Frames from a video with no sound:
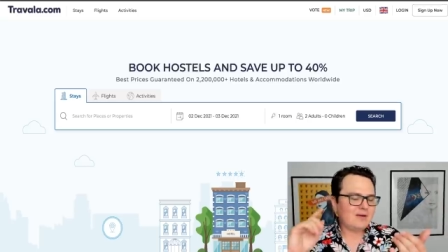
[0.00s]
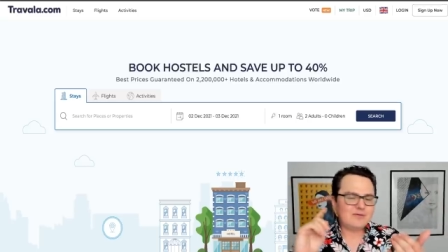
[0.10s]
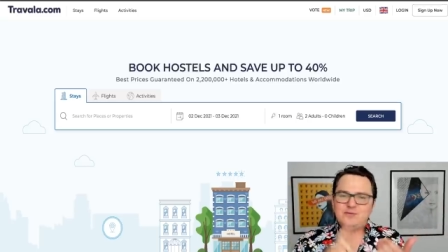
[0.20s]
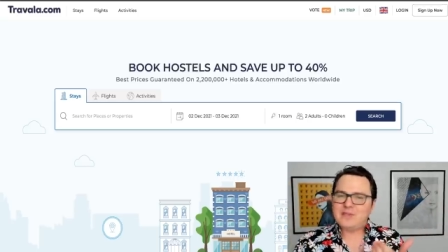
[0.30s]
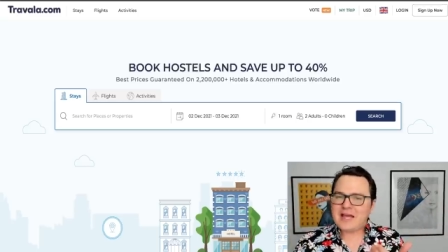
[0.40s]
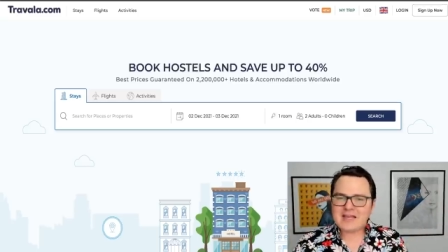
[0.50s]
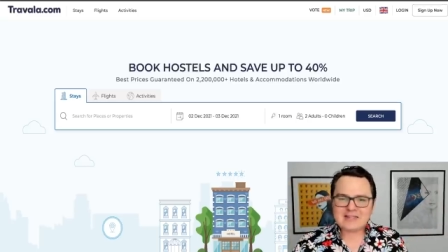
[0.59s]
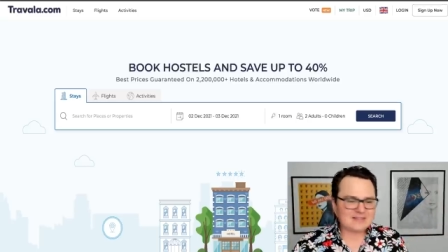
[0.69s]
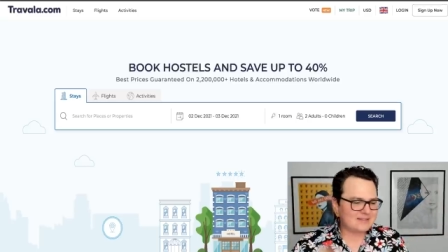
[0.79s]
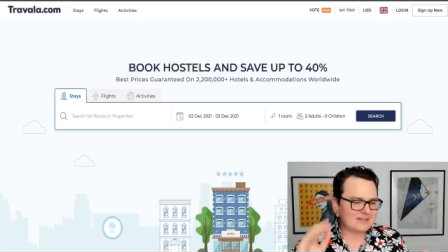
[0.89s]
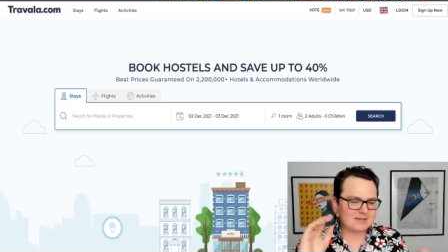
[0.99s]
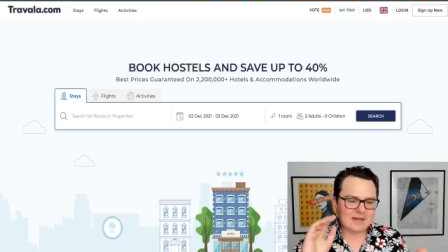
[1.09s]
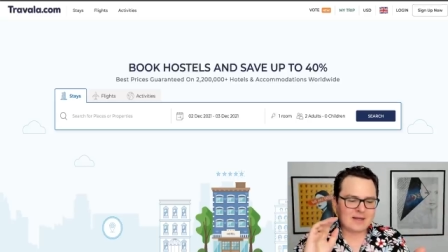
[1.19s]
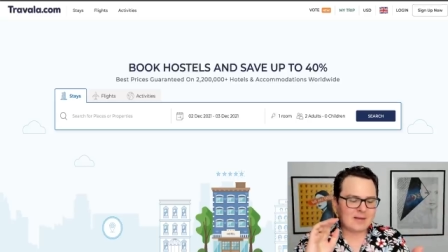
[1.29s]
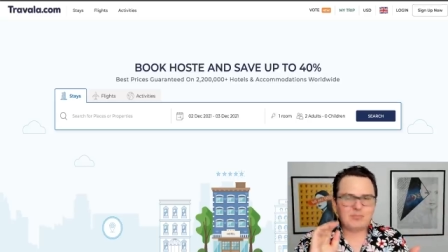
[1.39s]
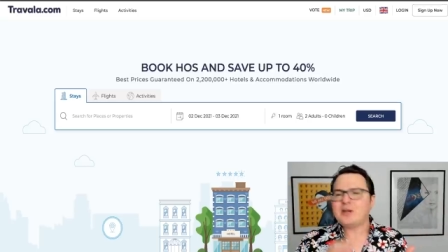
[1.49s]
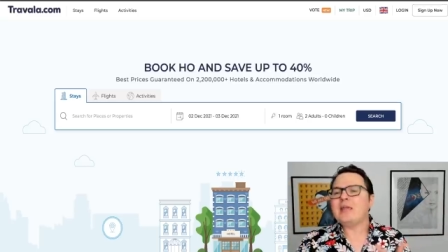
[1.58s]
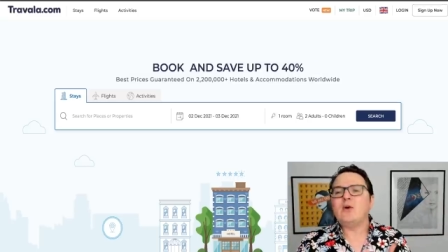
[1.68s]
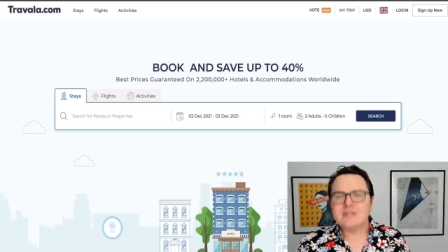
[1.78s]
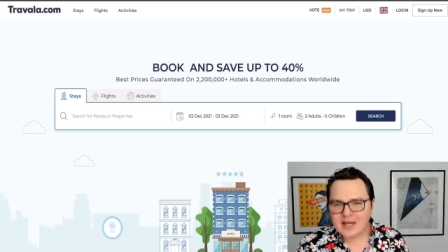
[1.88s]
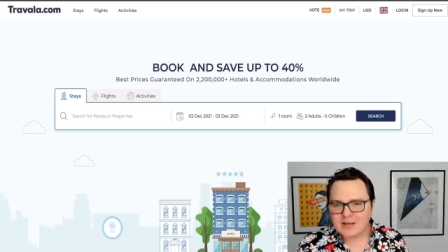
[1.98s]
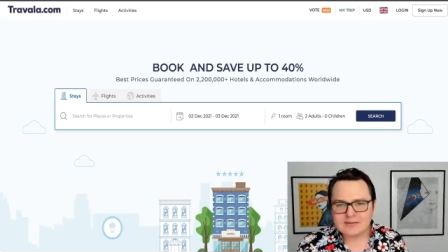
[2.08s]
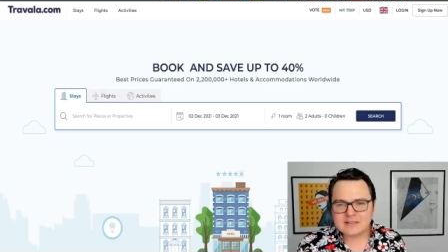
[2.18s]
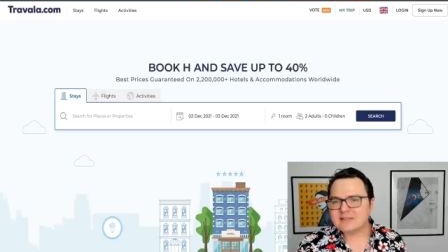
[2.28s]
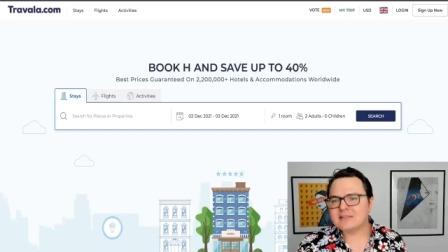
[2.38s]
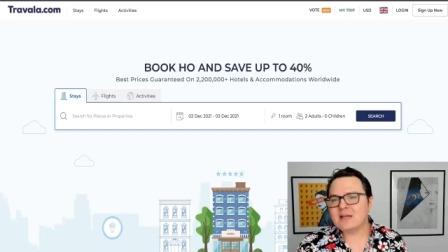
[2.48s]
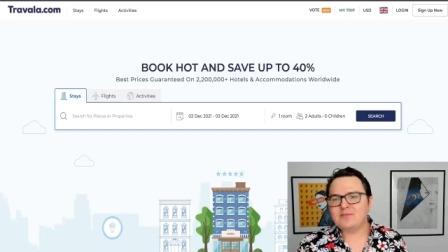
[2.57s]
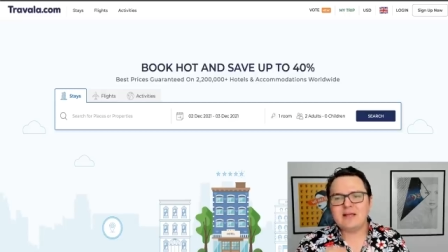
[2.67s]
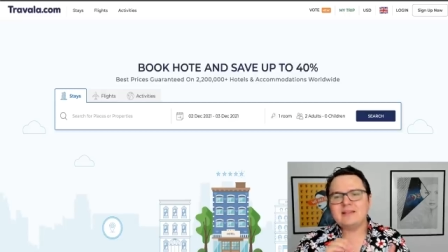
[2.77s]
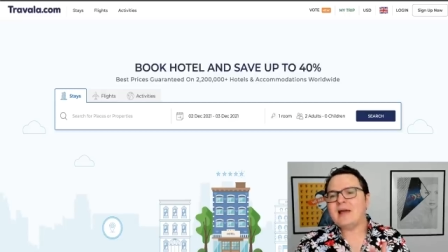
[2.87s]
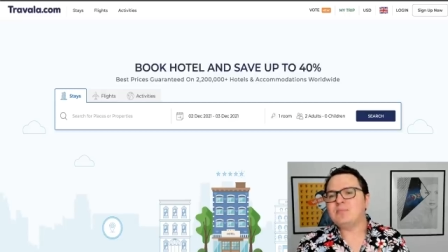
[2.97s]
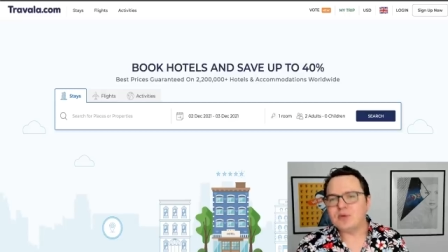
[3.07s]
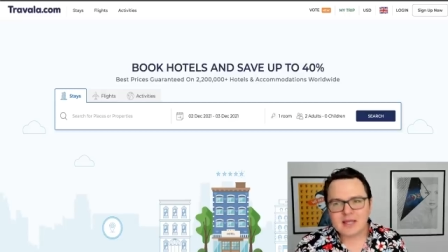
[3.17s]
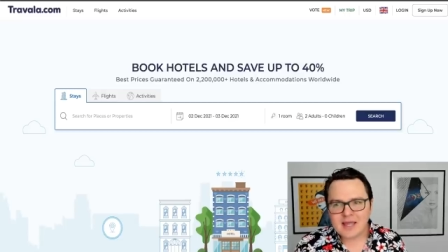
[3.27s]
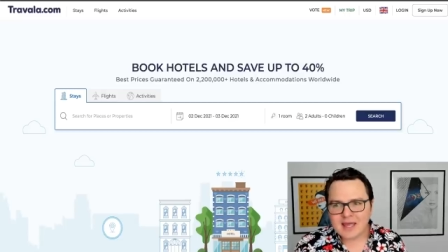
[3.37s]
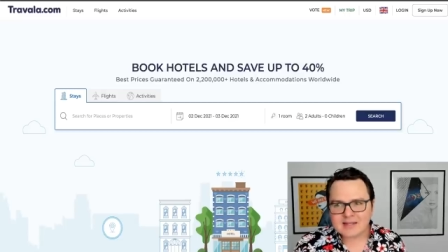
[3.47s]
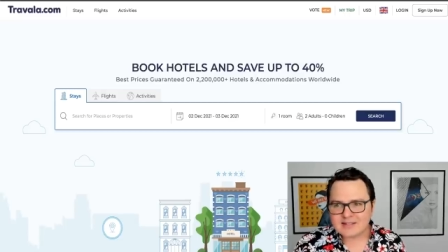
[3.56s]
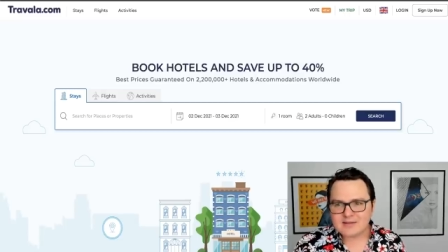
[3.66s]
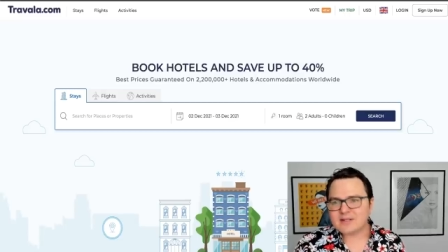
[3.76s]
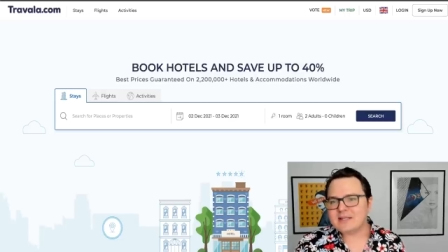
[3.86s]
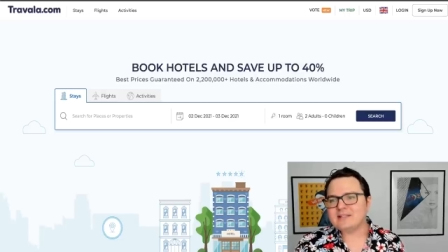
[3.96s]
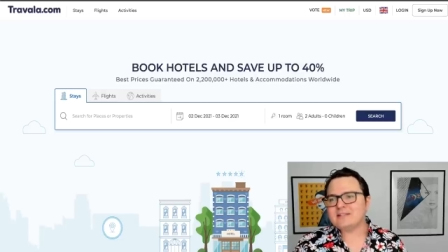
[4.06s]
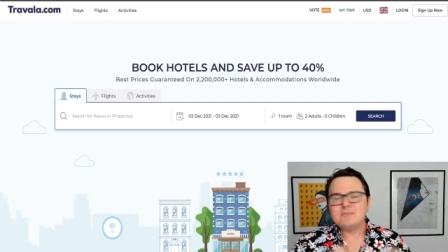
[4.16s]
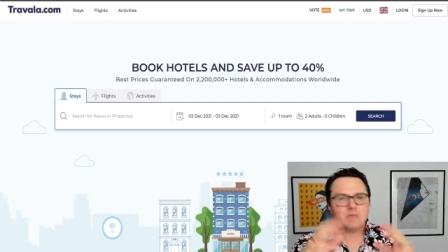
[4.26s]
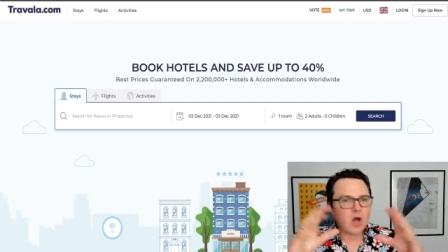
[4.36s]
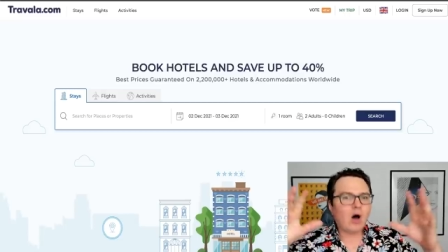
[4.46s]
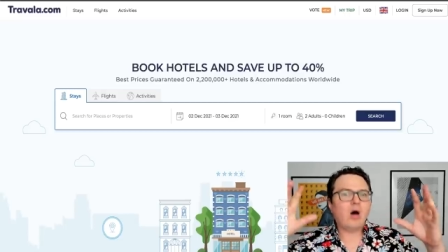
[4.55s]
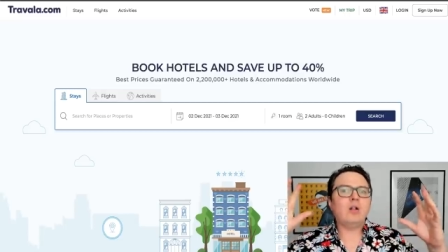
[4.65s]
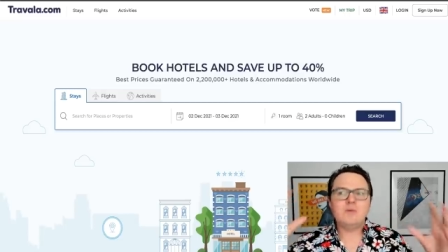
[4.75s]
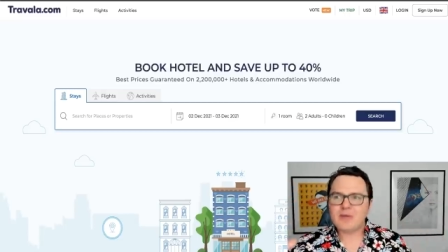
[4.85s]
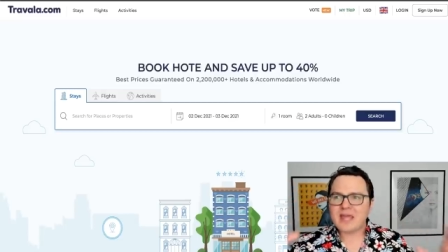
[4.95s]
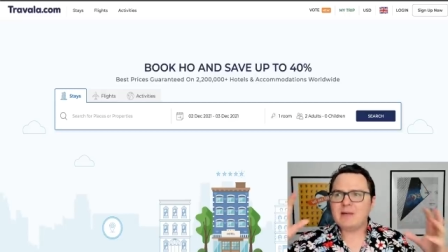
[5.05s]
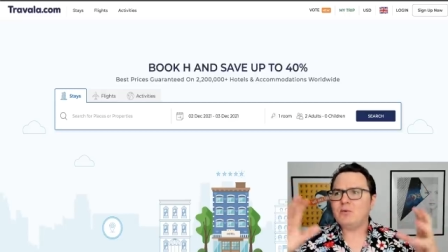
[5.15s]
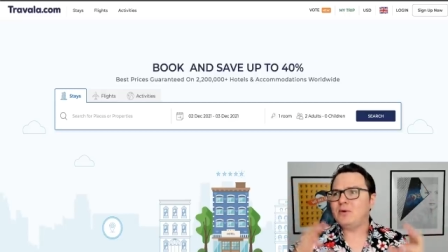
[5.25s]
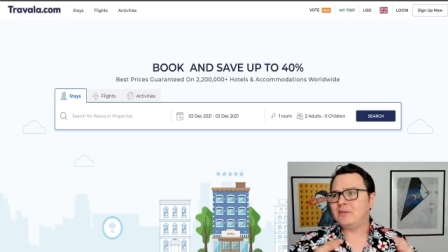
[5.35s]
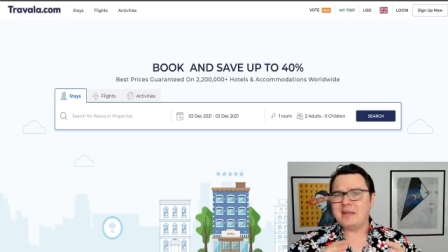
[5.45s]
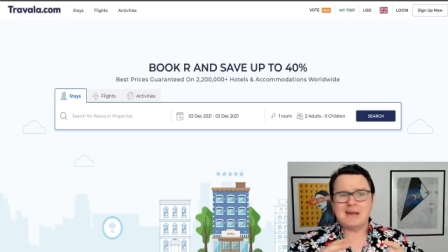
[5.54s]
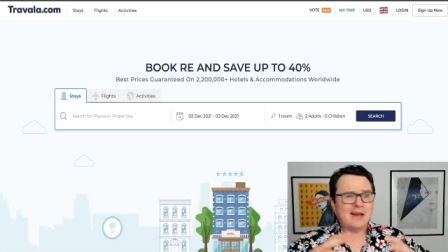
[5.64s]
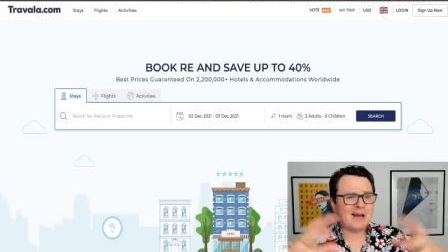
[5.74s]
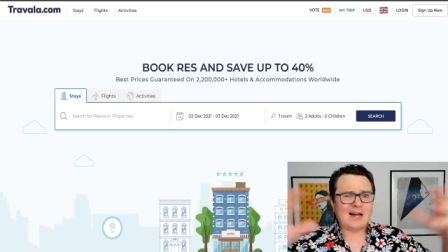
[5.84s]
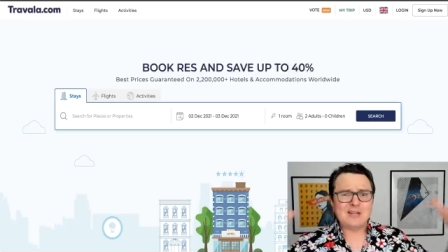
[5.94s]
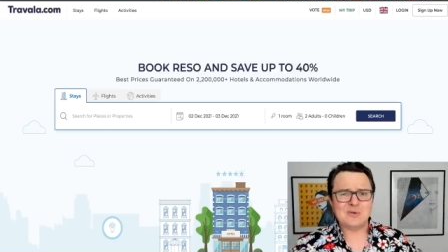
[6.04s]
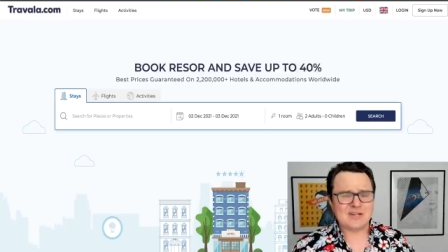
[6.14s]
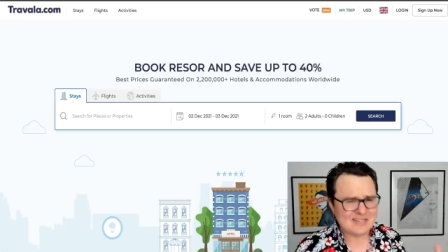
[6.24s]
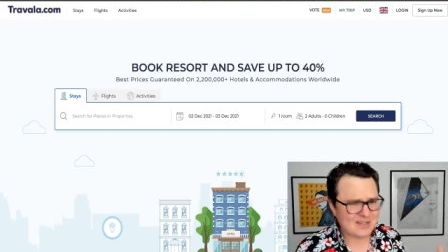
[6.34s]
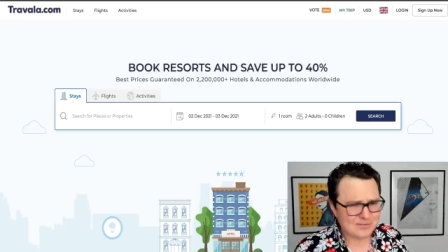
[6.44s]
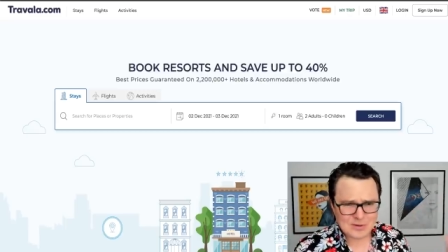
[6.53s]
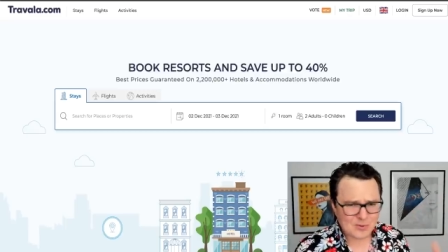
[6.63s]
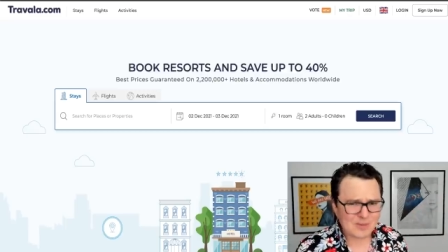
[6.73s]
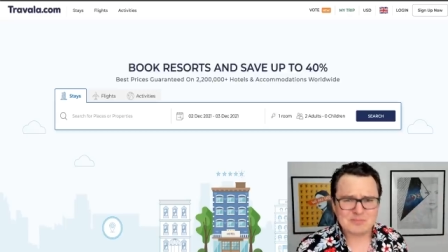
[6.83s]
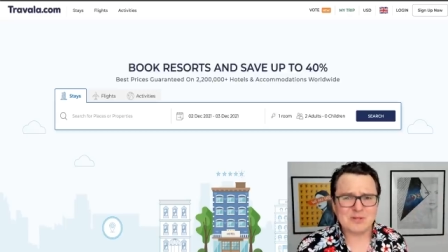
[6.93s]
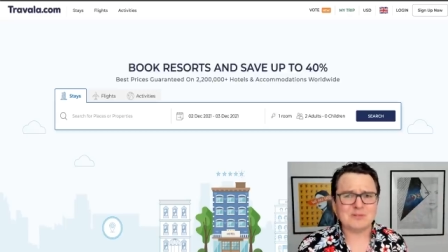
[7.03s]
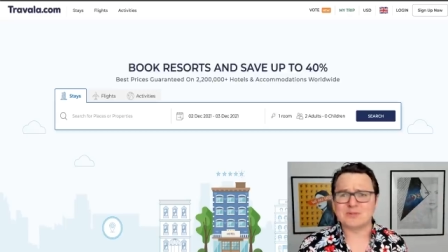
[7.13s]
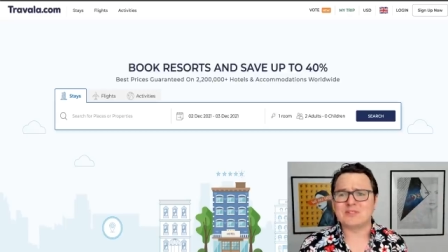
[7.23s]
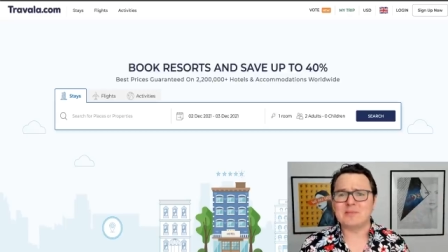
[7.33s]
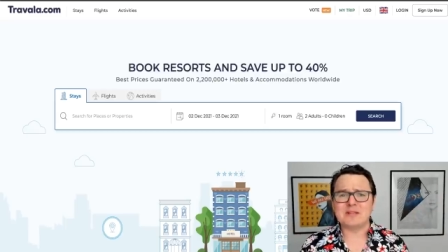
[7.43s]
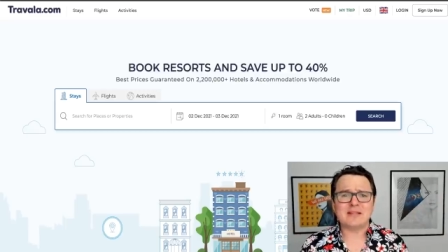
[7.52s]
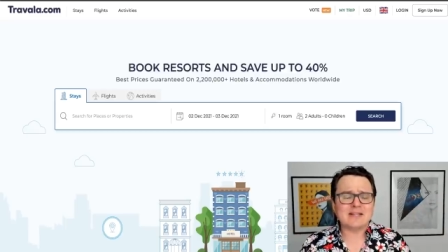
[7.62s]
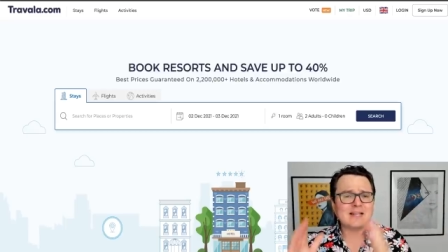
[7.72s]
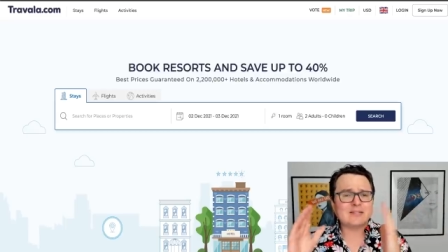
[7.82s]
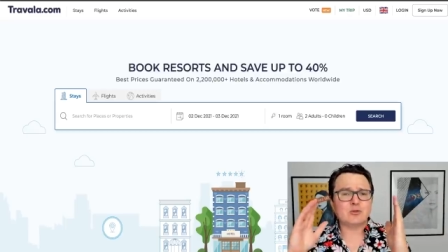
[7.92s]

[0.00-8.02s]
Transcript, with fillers: flights, uh, booking hotels and stuff like that, booking activities, all payable with like a hundred different cryptos or something like that.